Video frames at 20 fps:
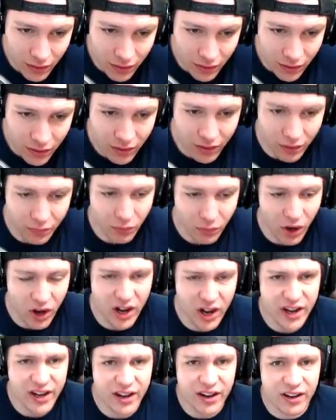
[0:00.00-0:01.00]
Good
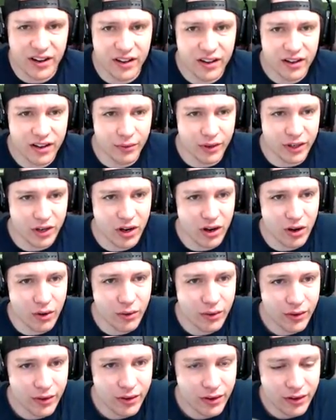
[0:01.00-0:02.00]
run. Here we go.